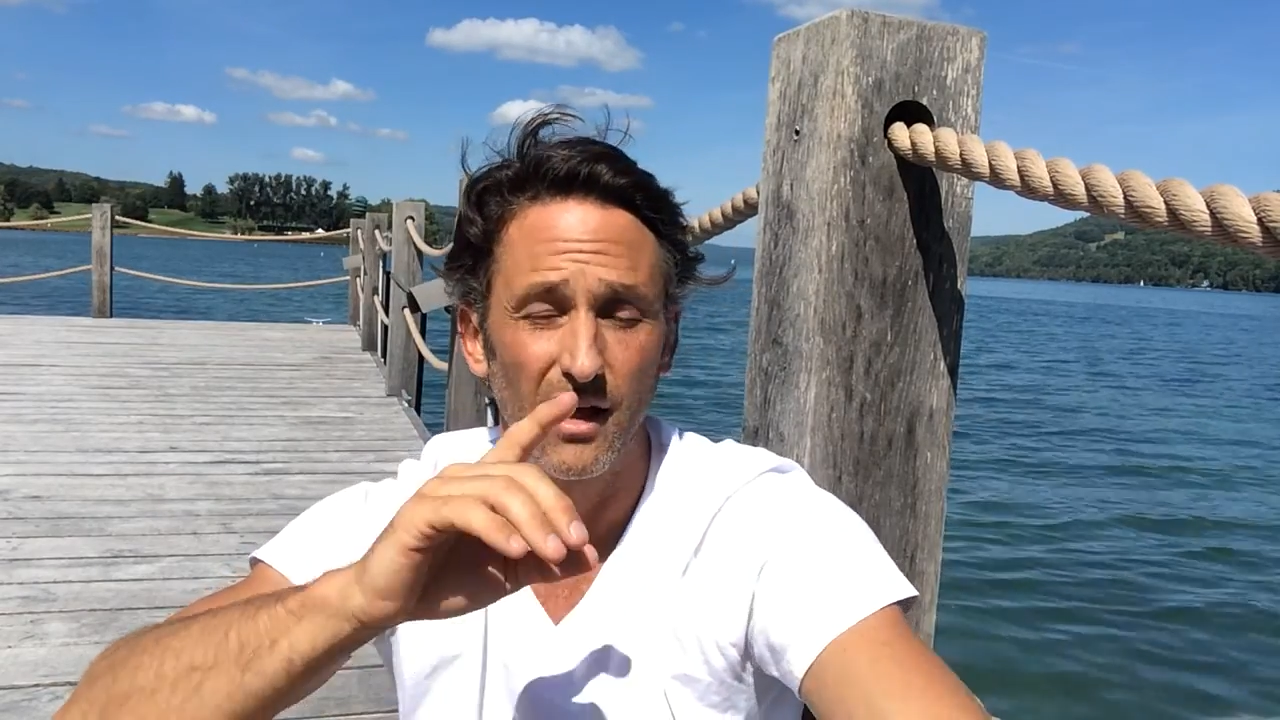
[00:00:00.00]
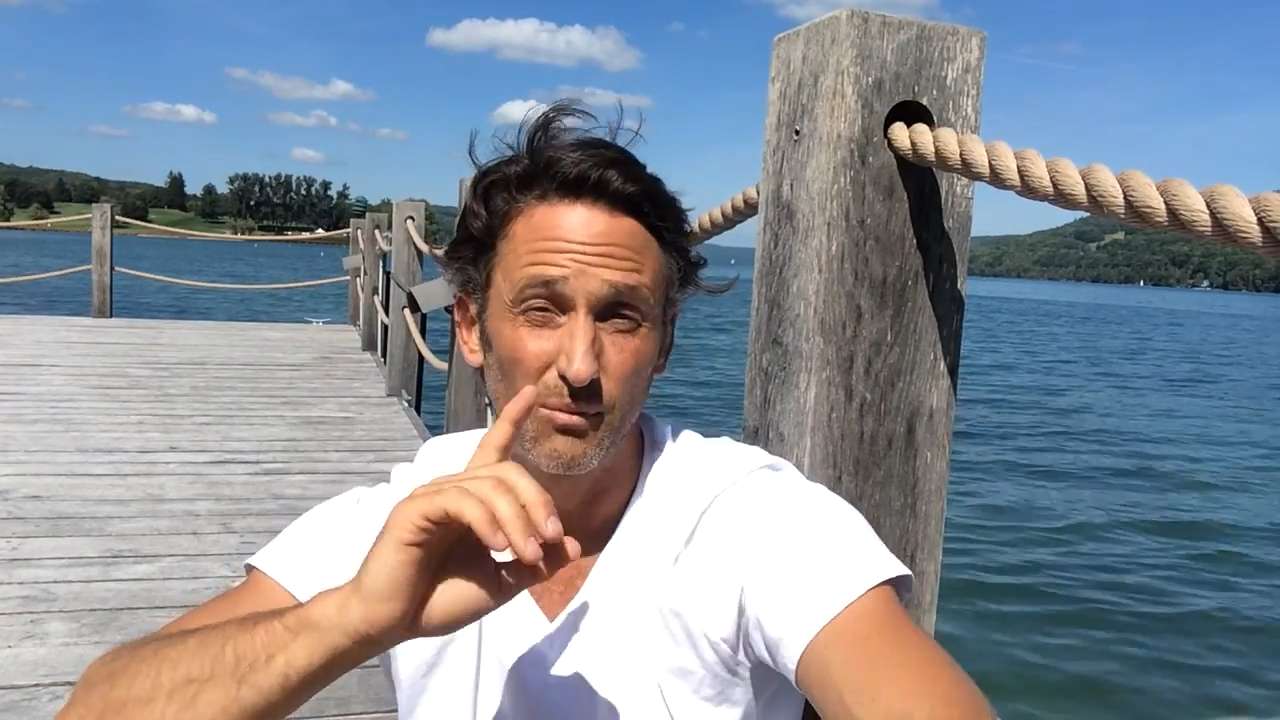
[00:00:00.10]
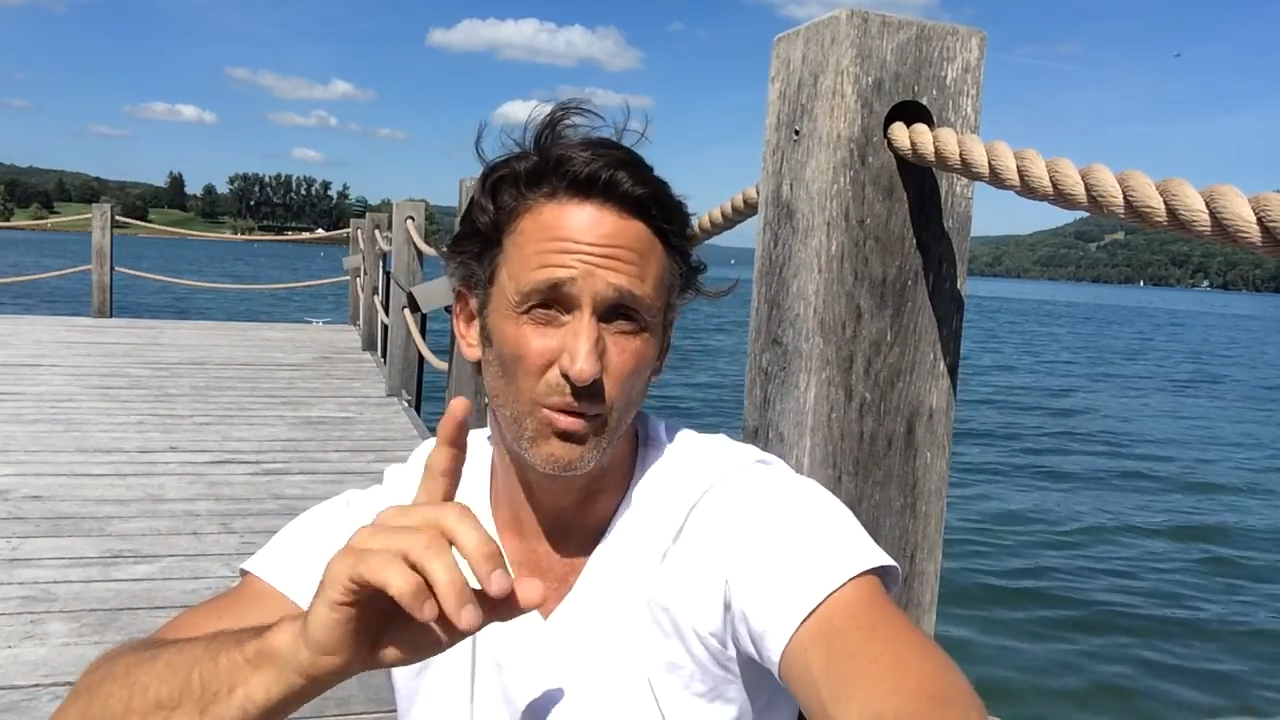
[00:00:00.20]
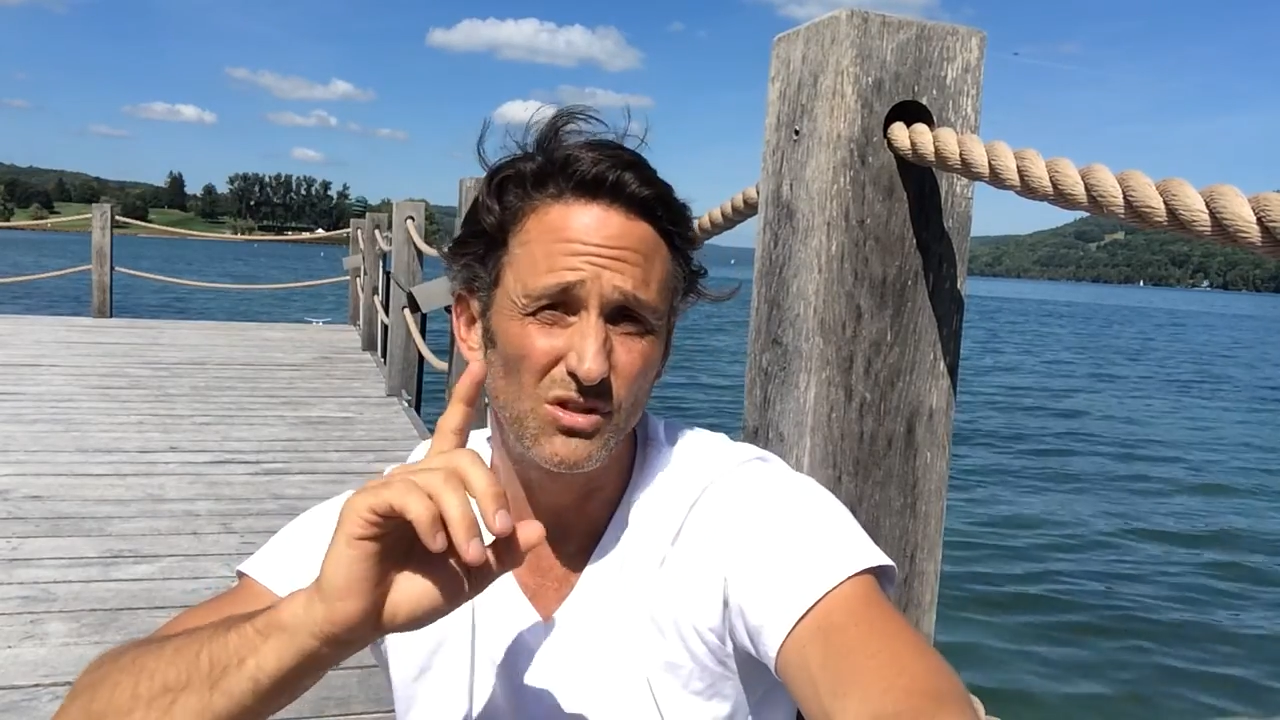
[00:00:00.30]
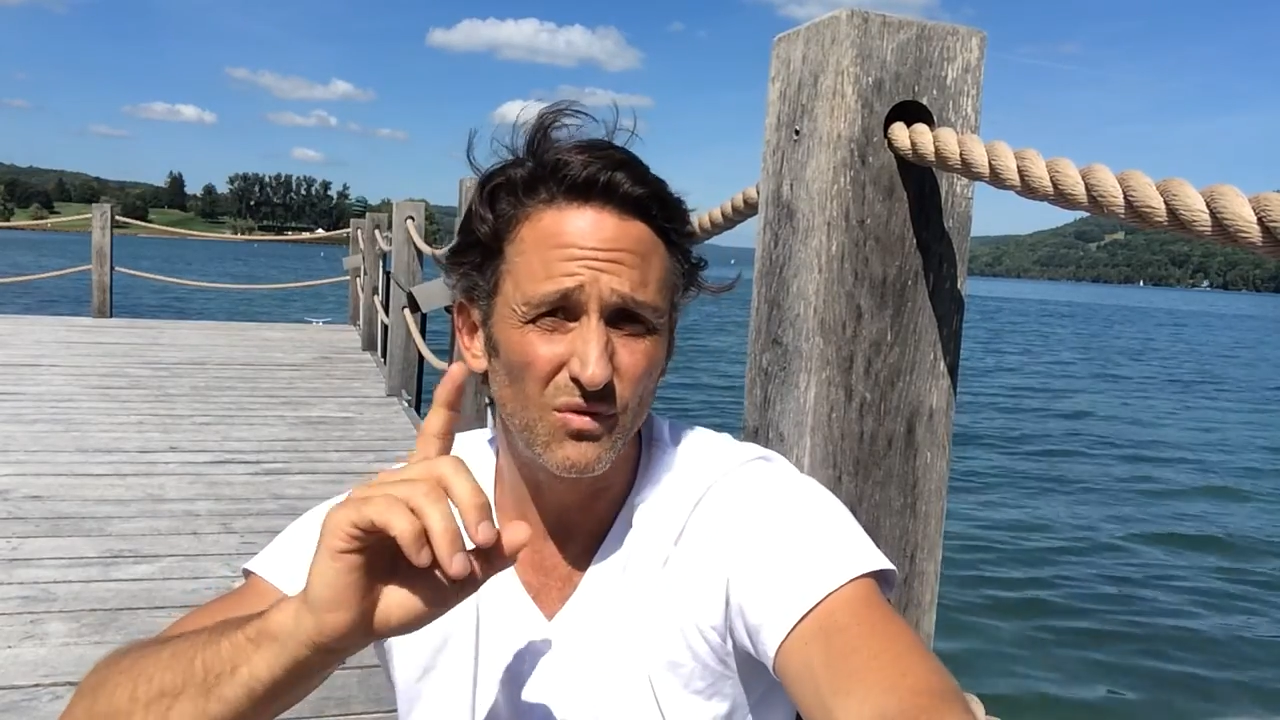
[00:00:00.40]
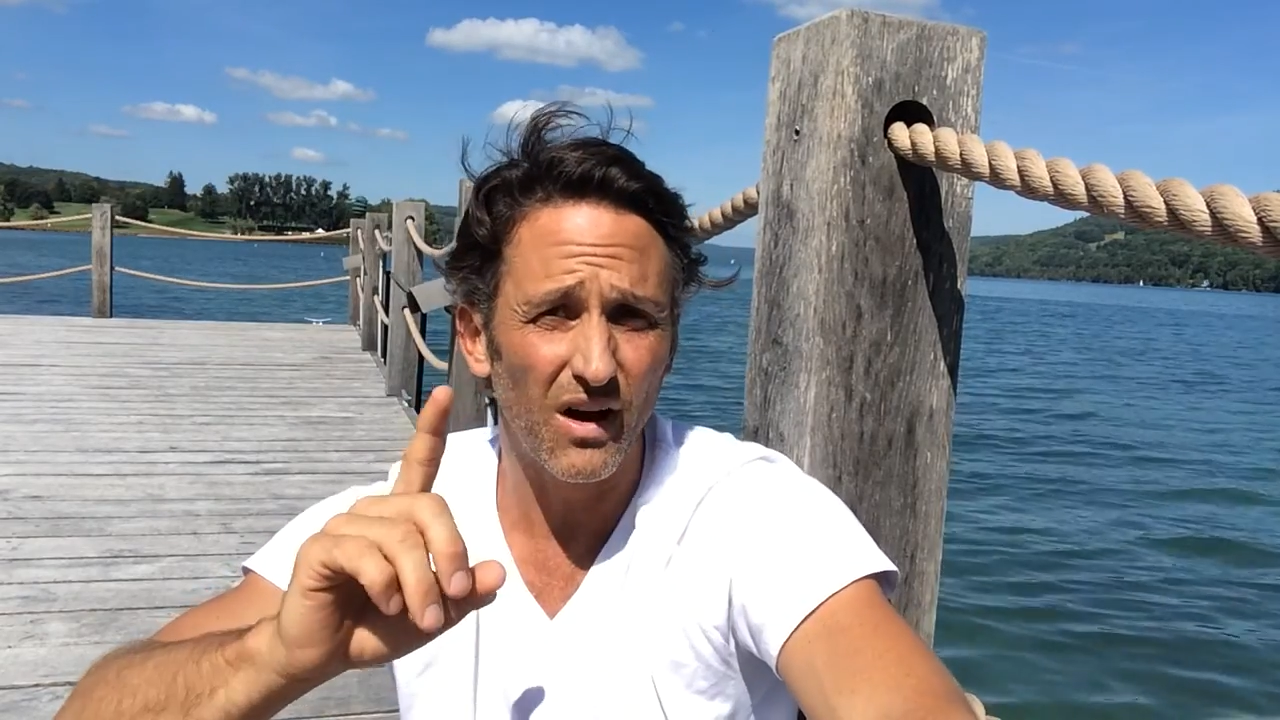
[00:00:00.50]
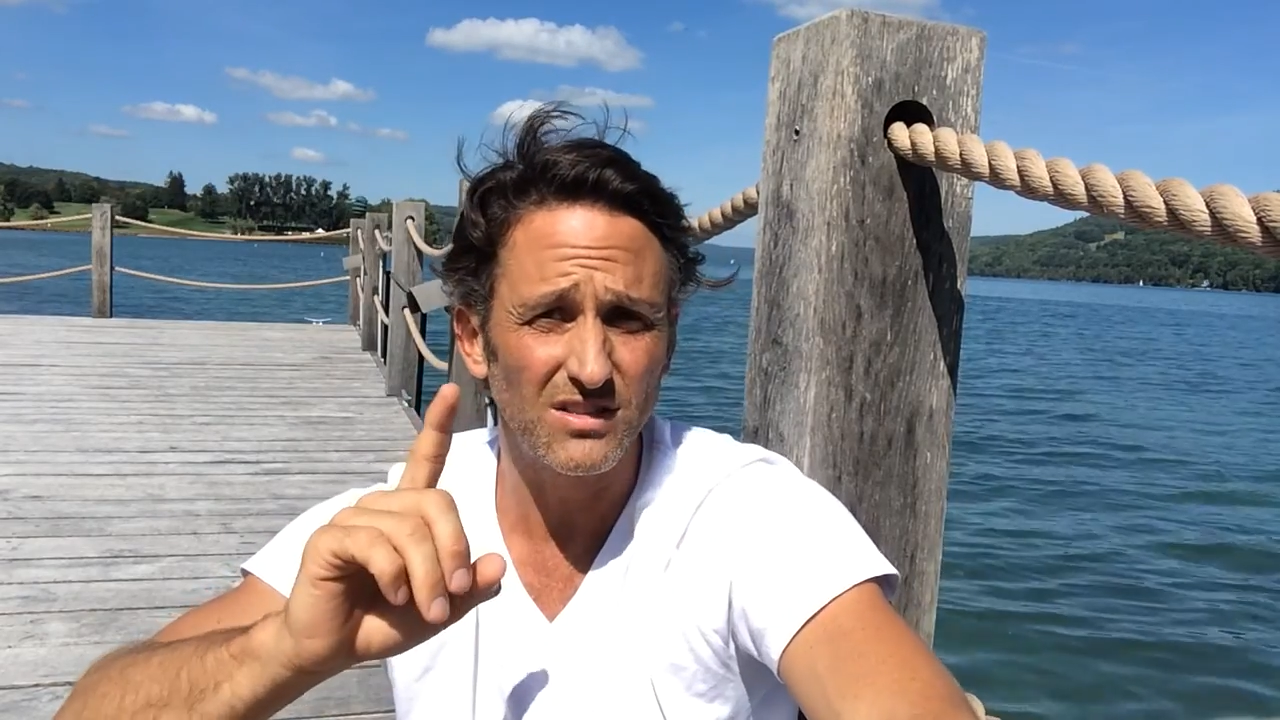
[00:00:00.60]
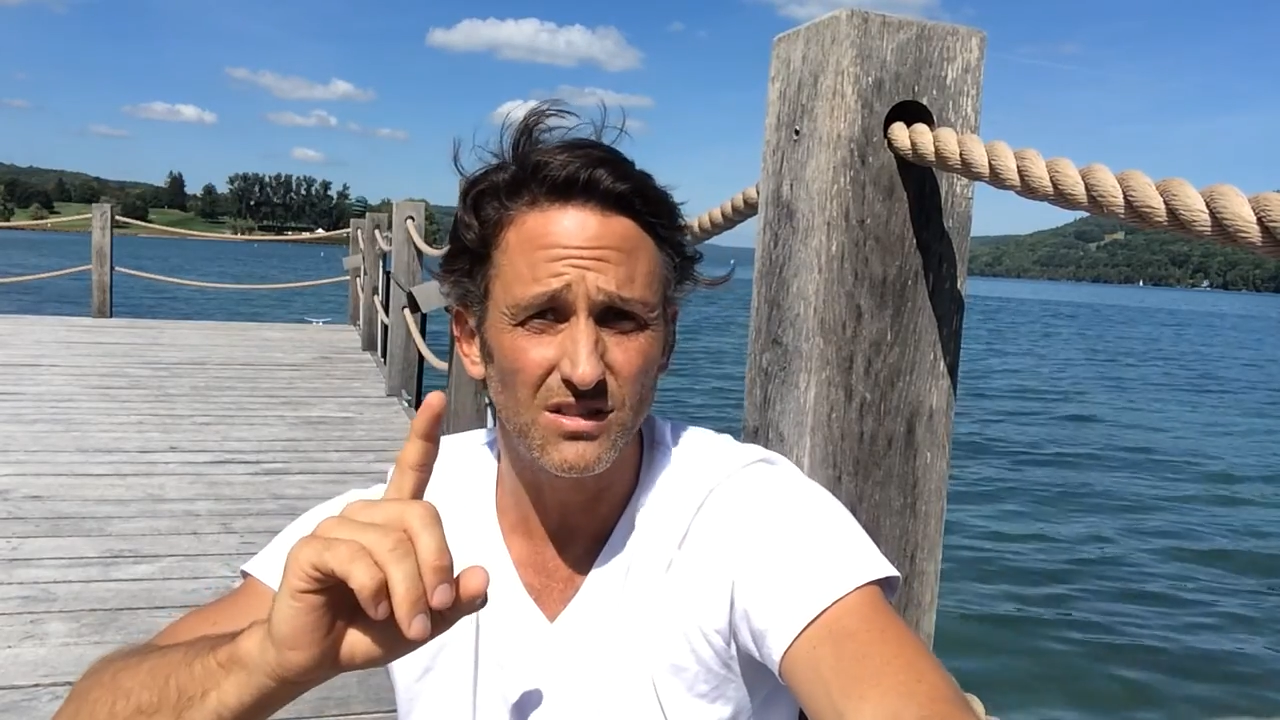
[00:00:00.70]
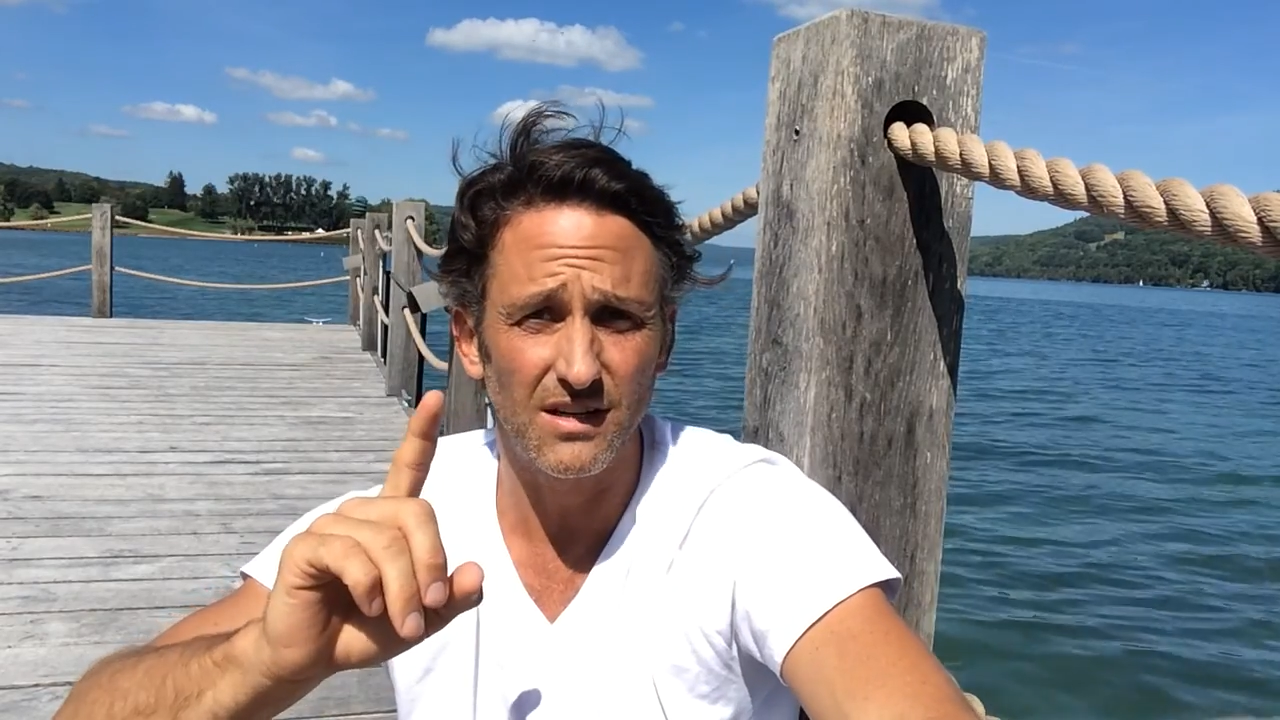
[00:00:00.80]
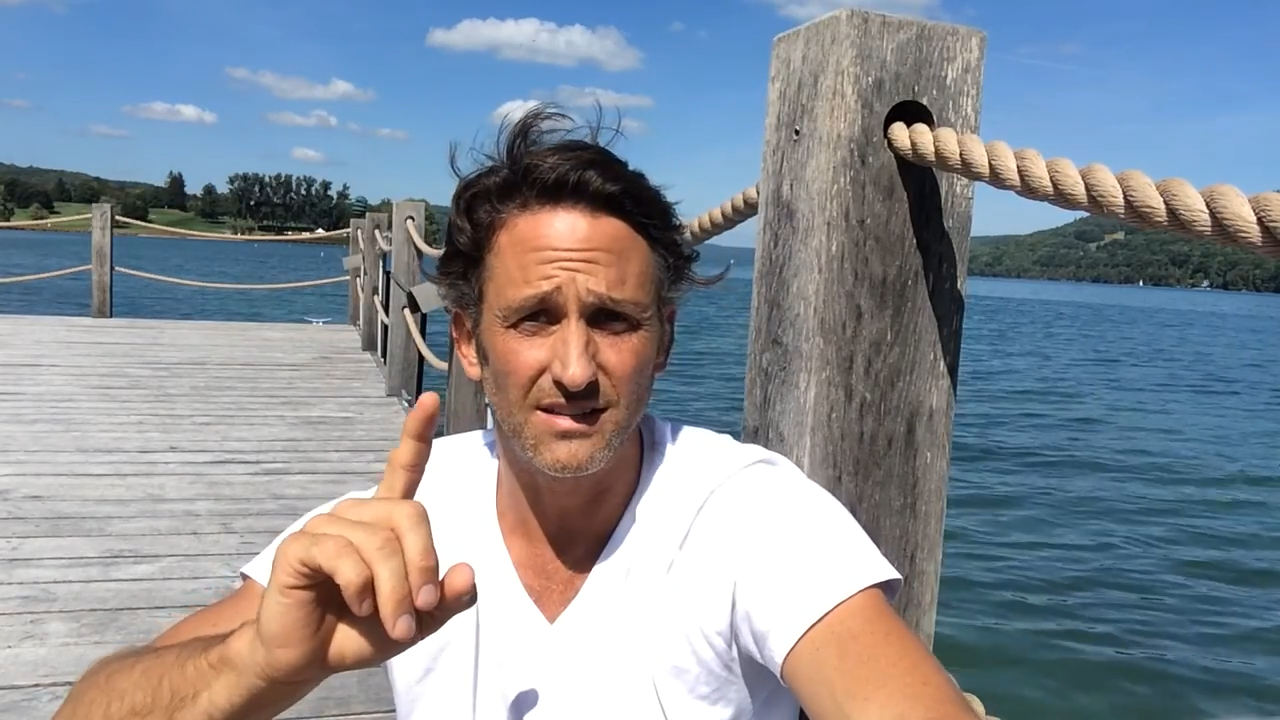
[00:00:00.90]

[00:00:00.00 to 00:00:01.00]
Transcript: But what you've also done